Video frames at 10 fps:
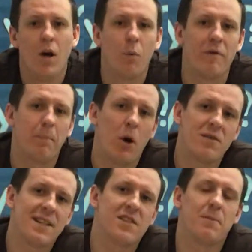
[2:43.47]
We've
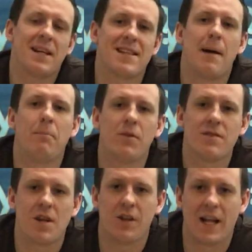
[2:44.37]
posted some
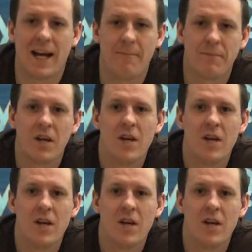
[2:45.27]
examples online,